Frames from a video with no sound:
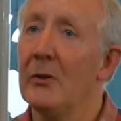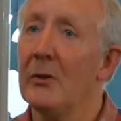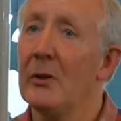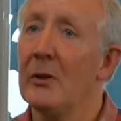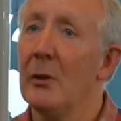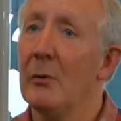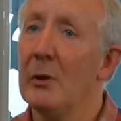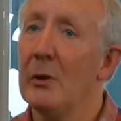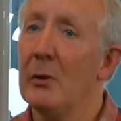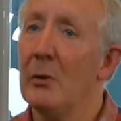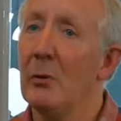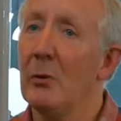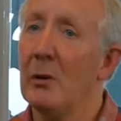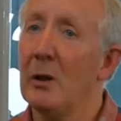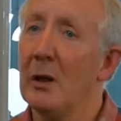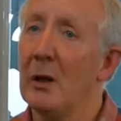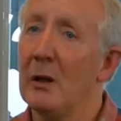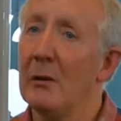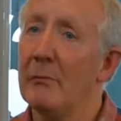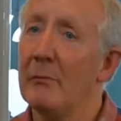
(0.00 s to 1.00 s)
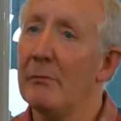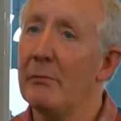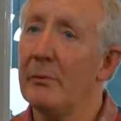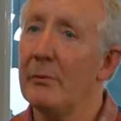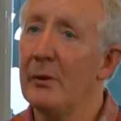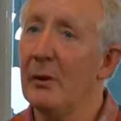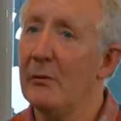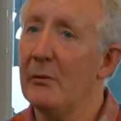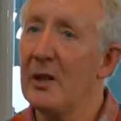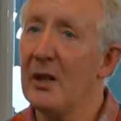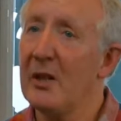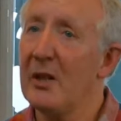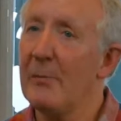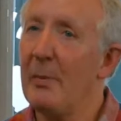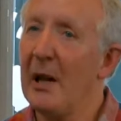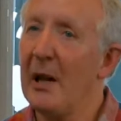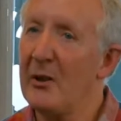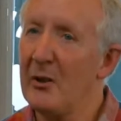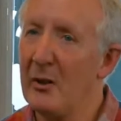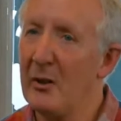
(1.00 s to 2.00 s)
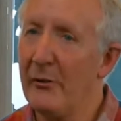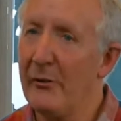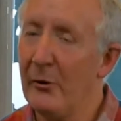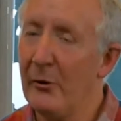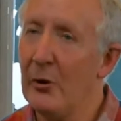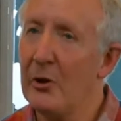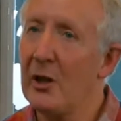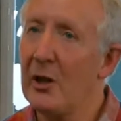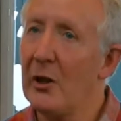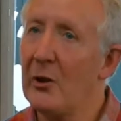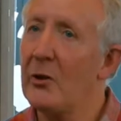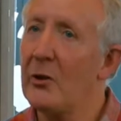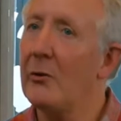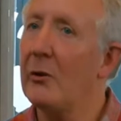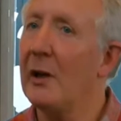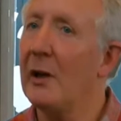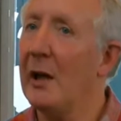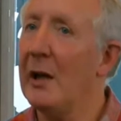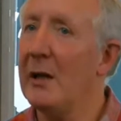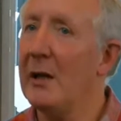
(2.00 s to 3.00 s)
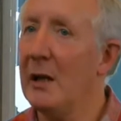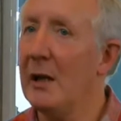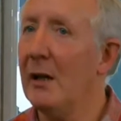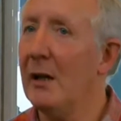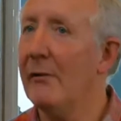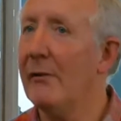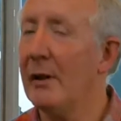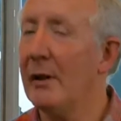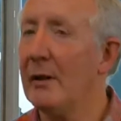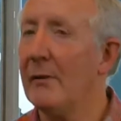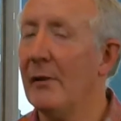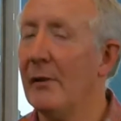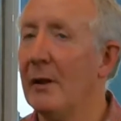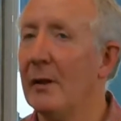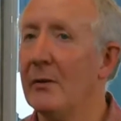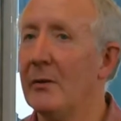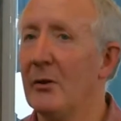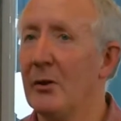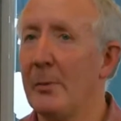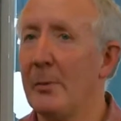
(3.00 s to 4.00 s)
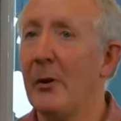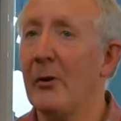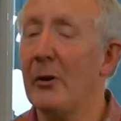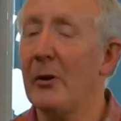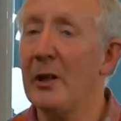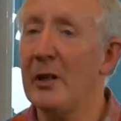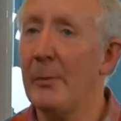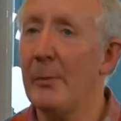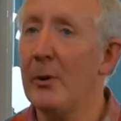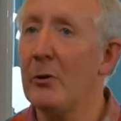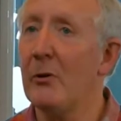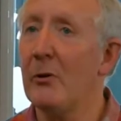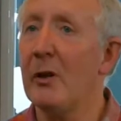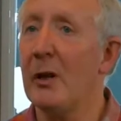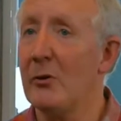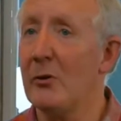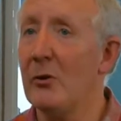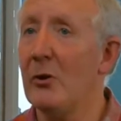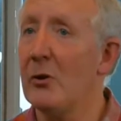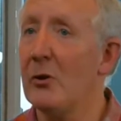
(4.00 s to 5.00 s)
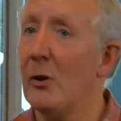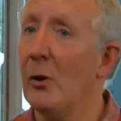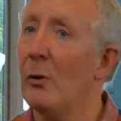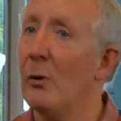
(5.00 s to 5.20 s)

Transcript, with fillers: So we're talking, you know, it spans the first century AD, effectively. So it's about, it's about 2,000 years